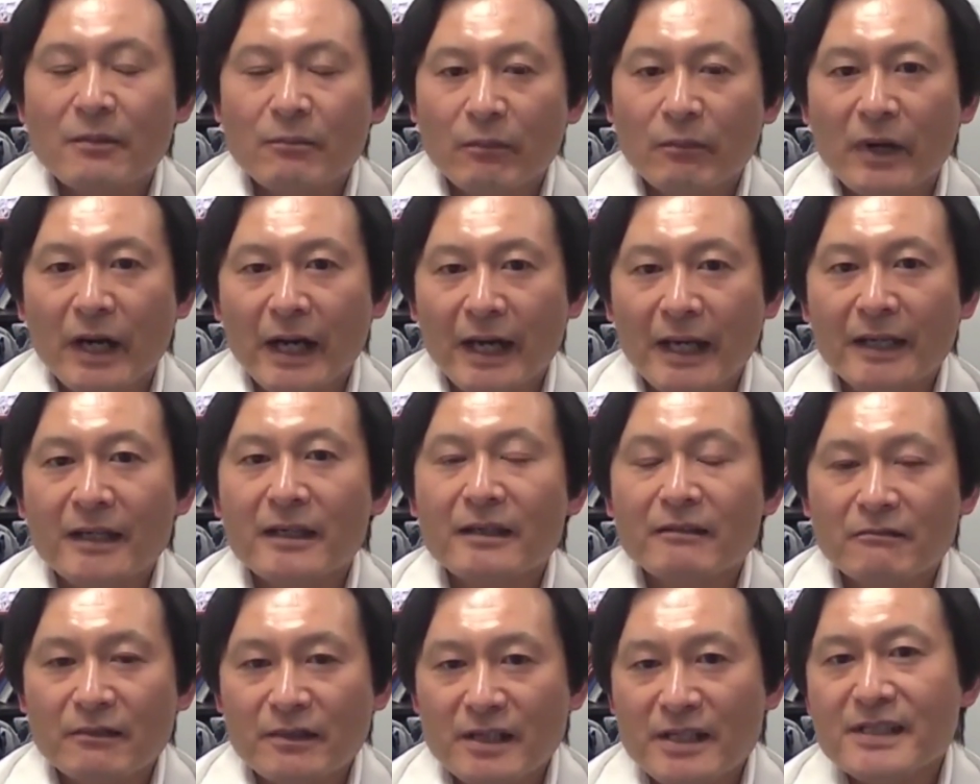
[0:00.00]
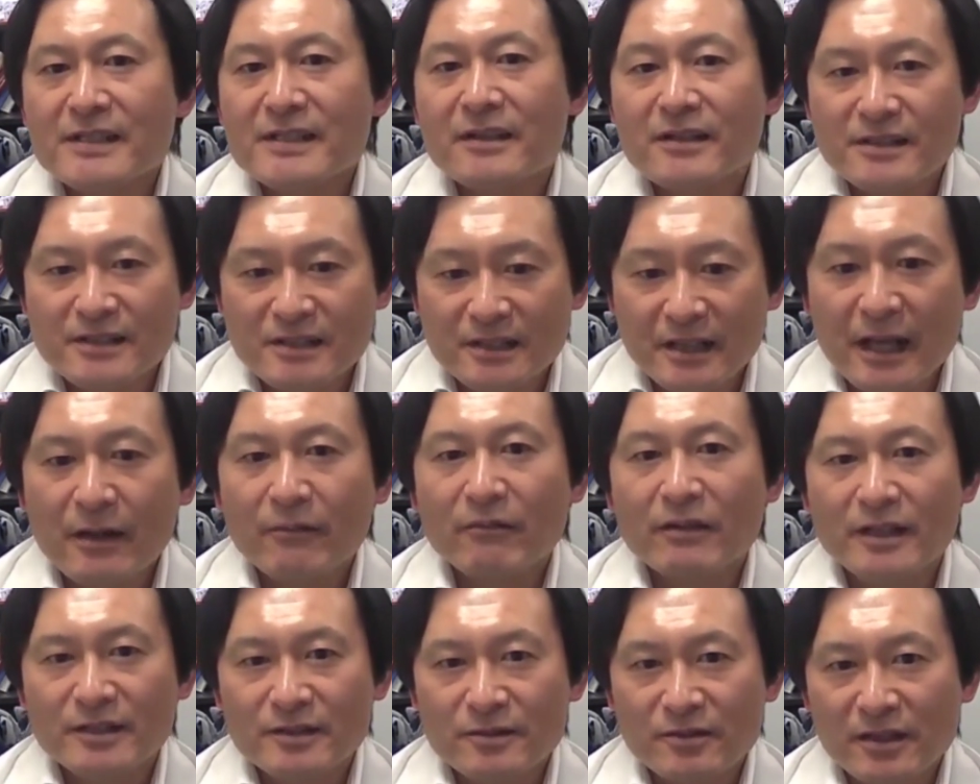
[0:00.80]
My research
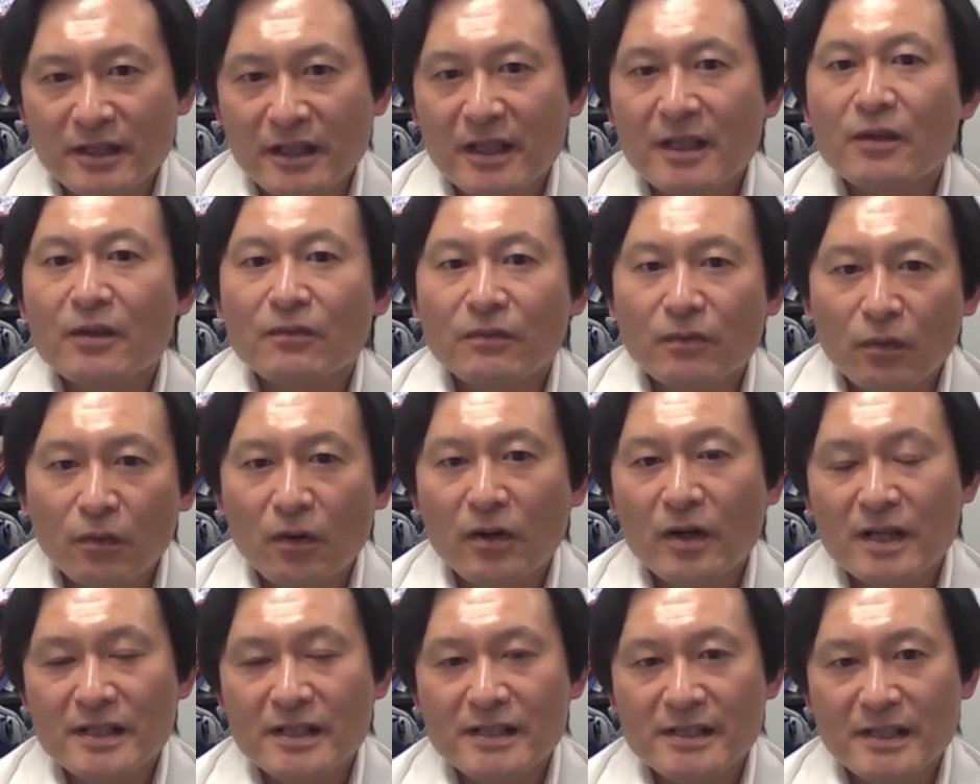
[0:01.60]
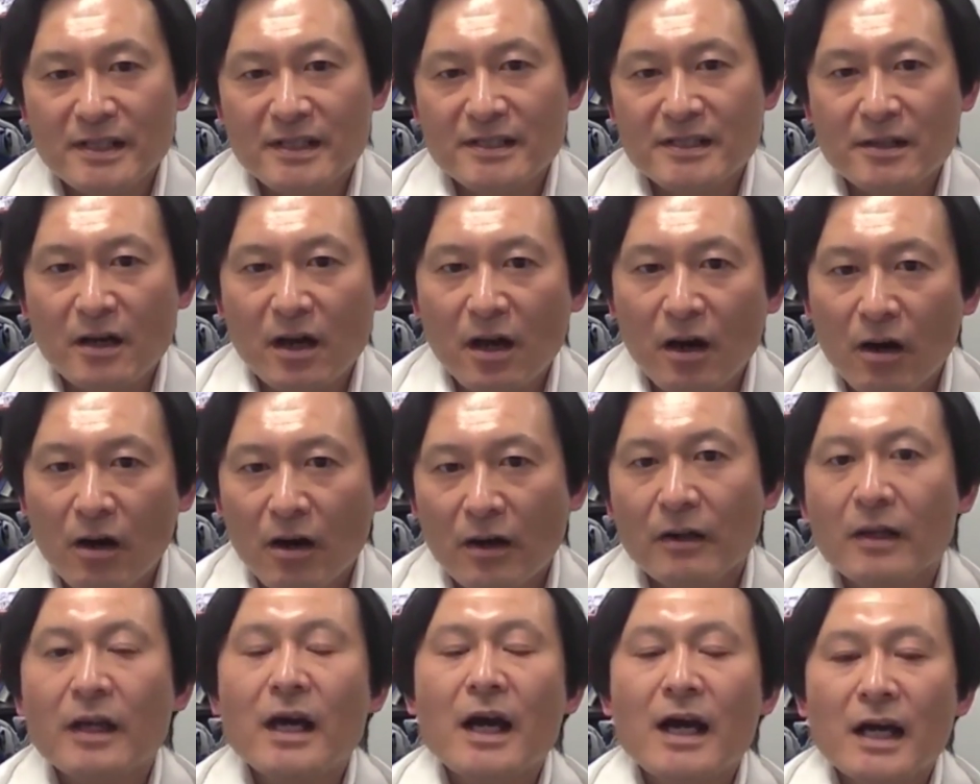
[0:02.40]
laboratory focuses
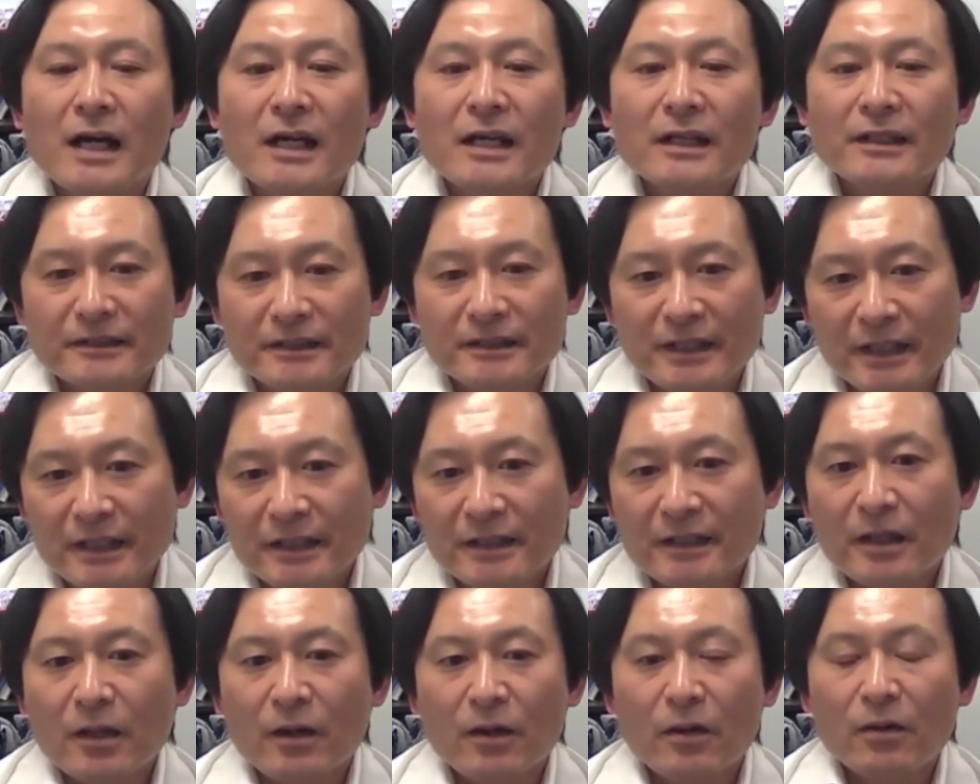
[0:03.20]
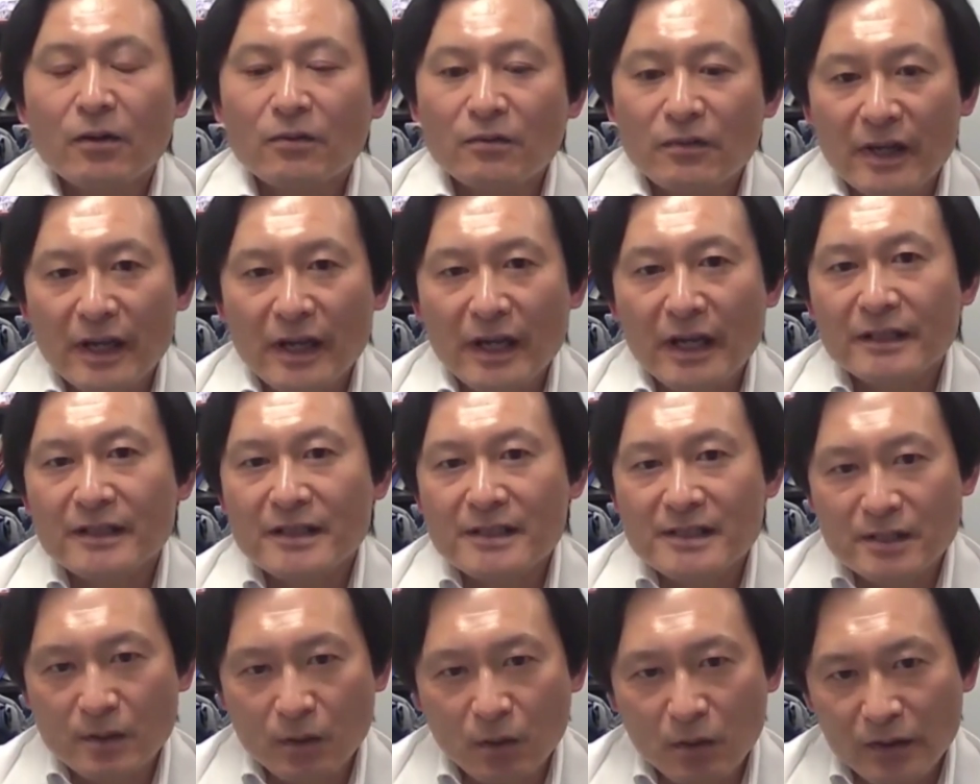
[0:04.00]
on dental rare
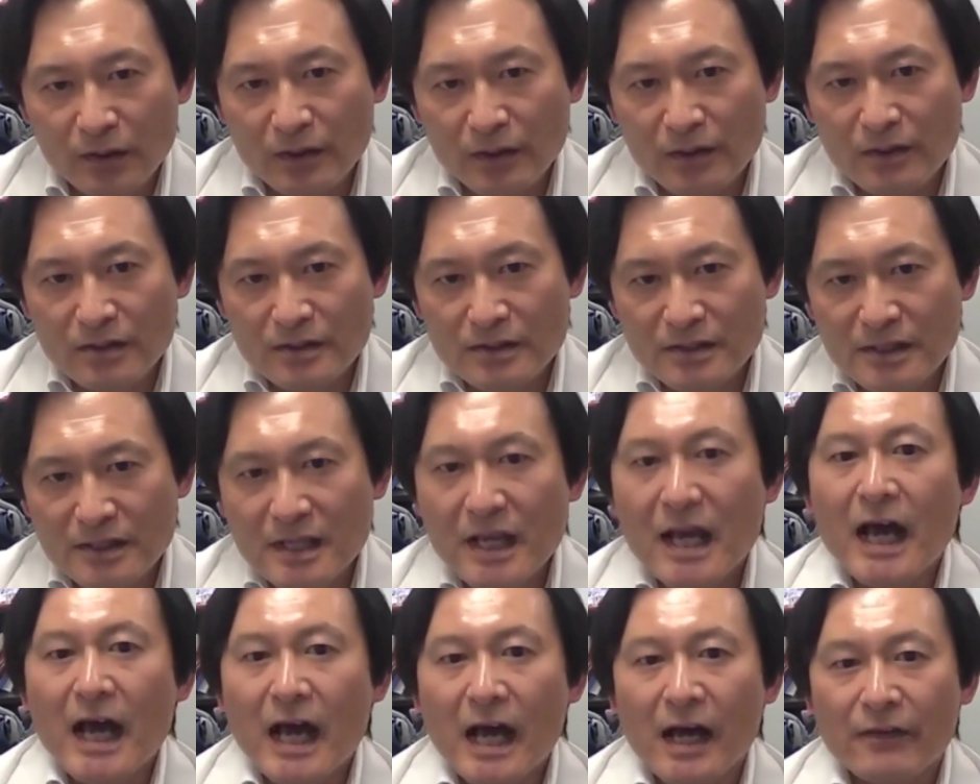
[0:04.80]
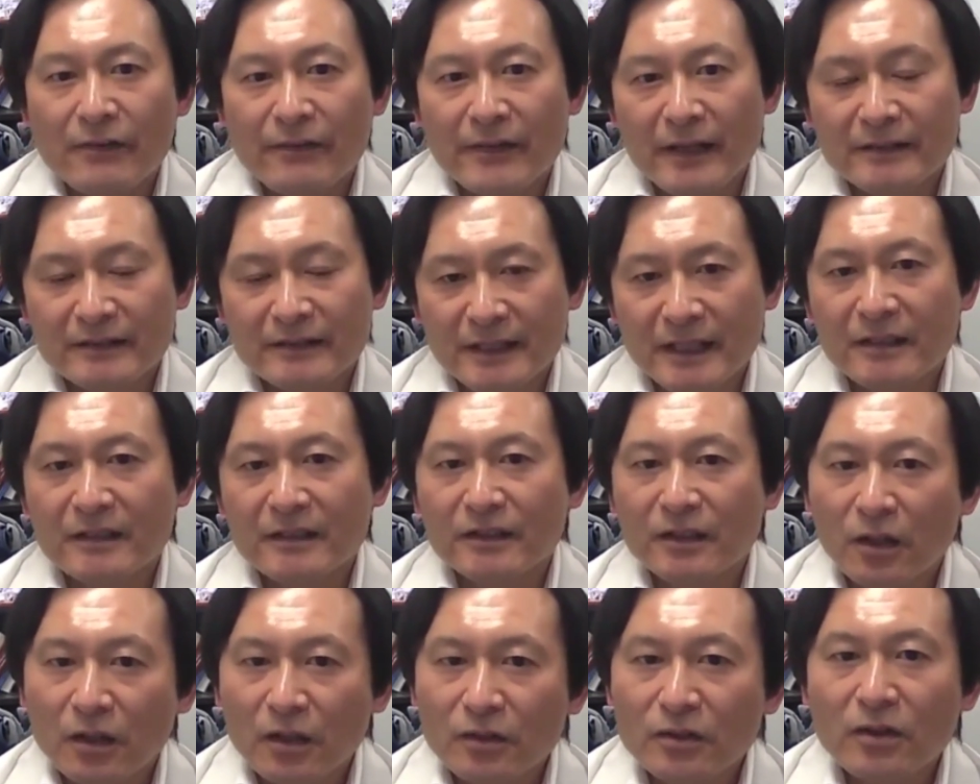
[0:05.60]
disorders affecting
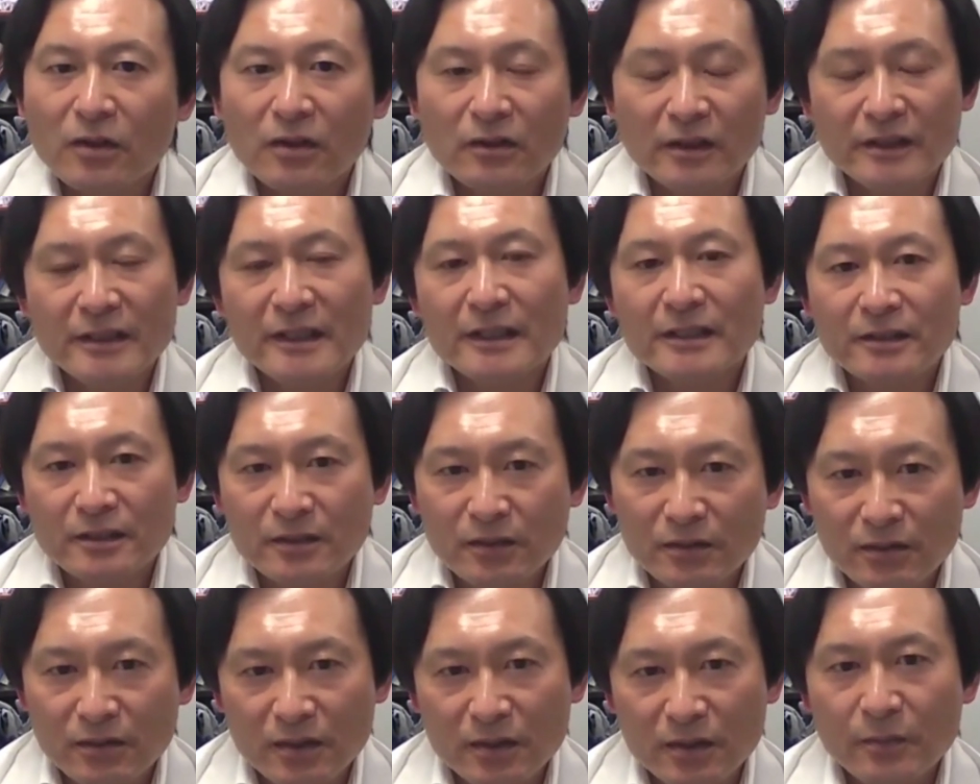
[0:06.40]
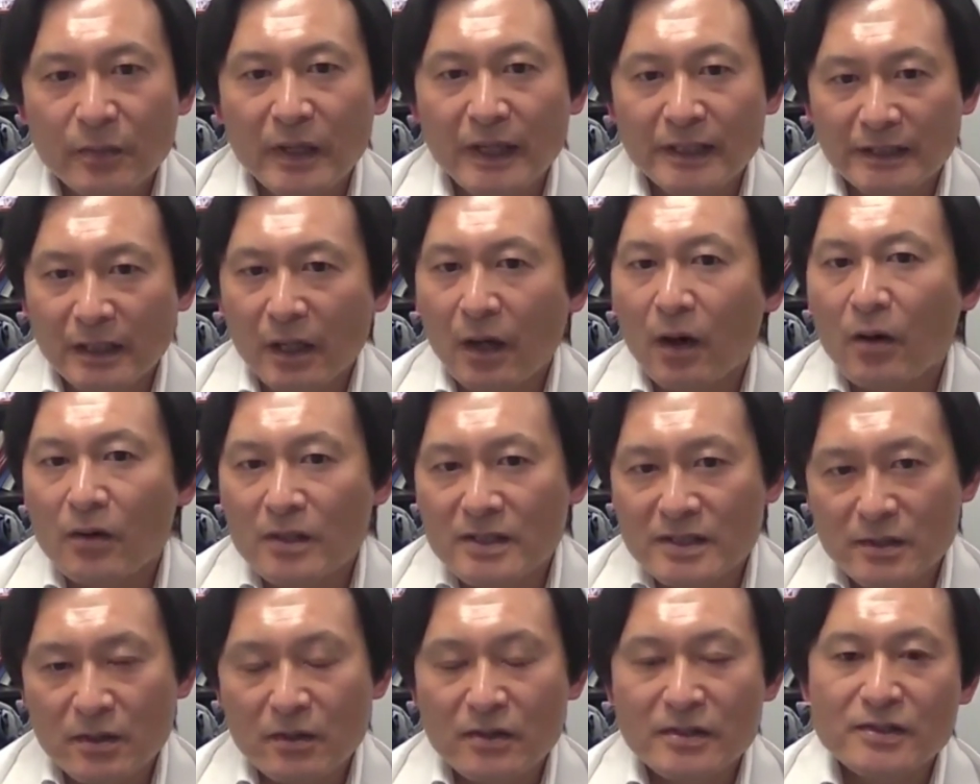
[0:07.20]
not only tooth, but
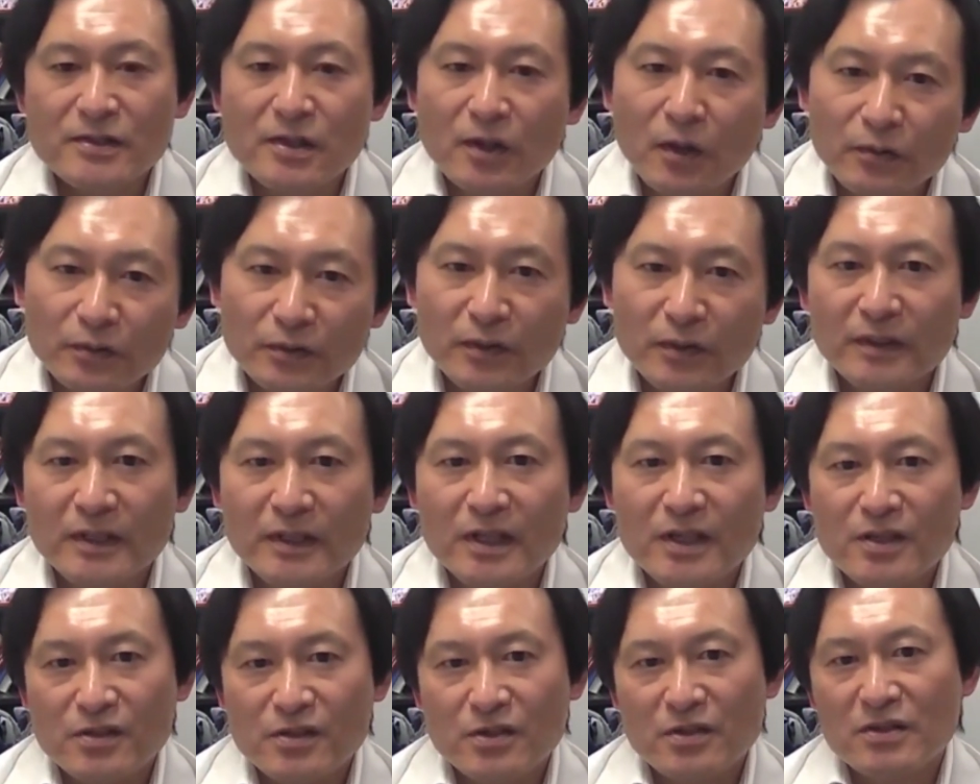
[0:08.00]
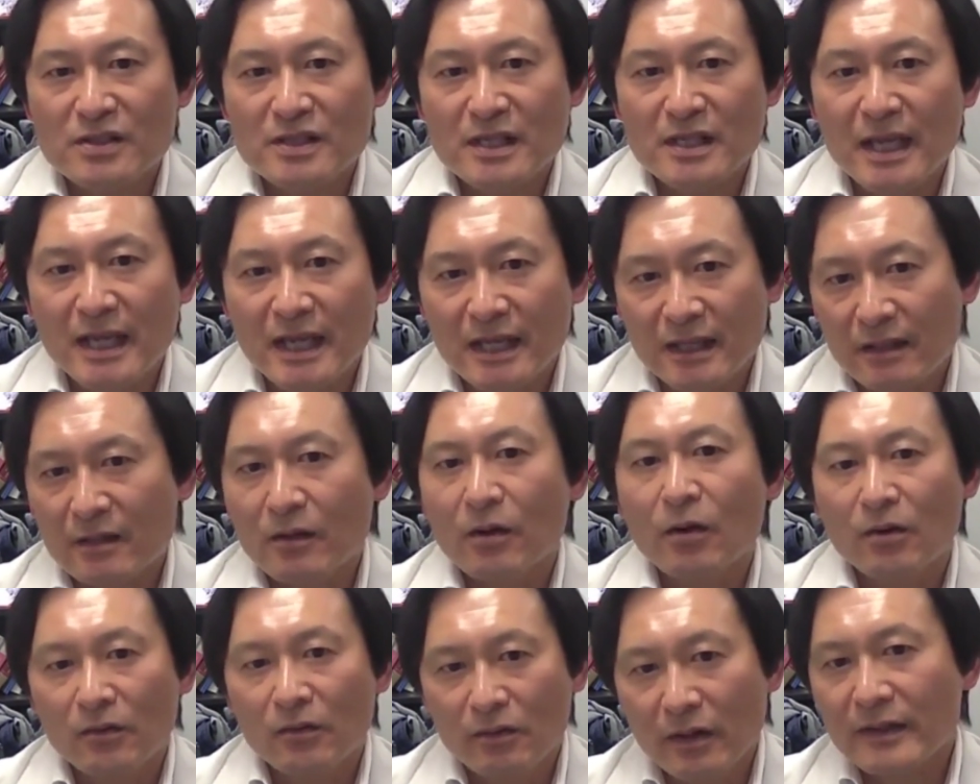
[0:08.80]
also soft tissues in
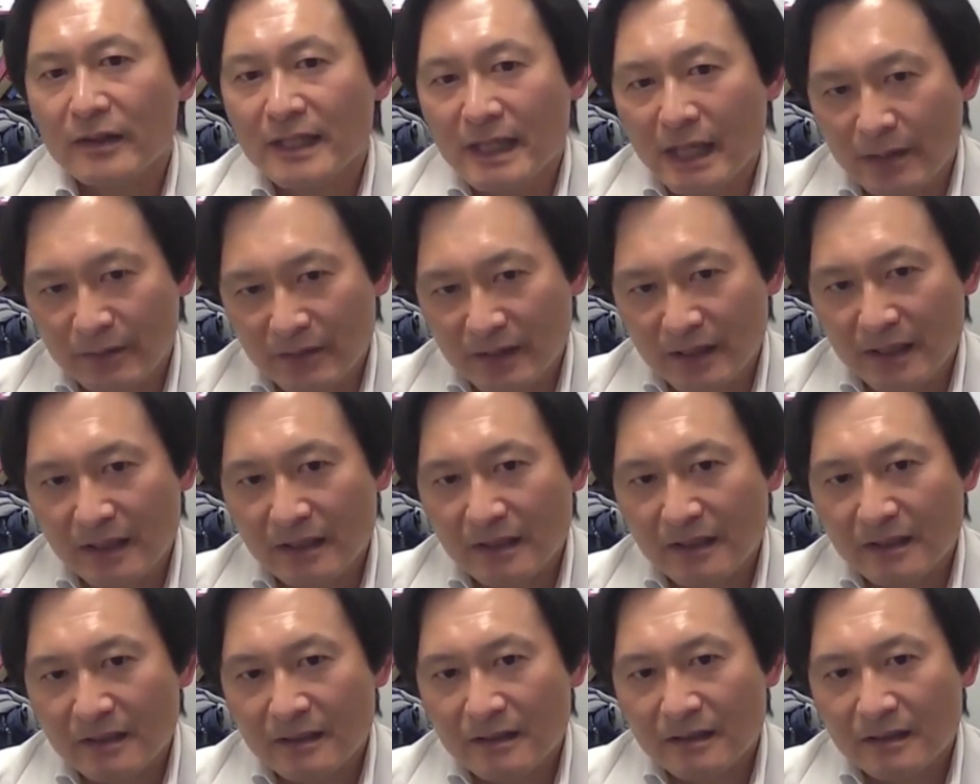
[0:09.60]
oral cavity.